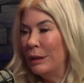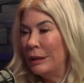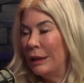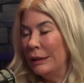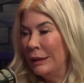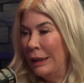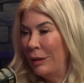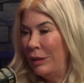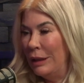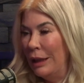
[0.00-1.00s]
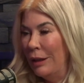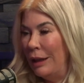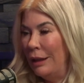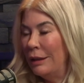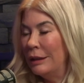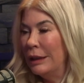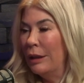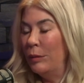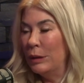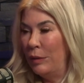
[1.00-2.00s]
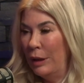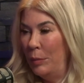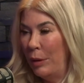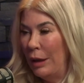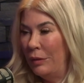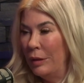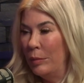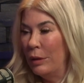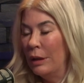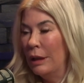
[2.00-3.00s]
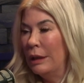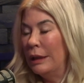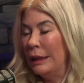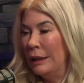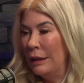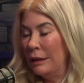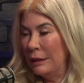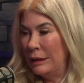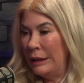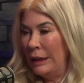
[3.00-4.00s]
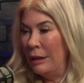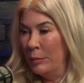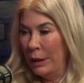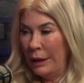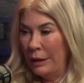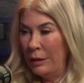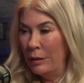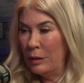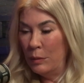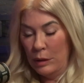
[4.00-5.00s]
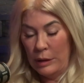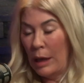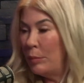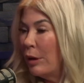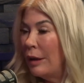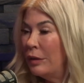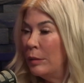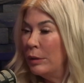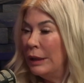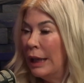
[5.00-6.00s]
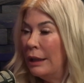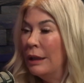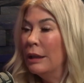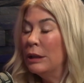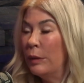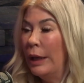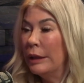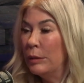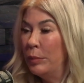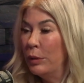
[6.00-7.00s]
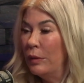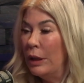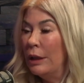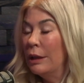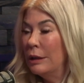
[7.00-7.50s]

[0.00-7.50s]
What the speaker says: I didn't have the dairy. The dairy was very profitable. They didn't see that Monkey Do's was that profitable yet. So I had to prove it.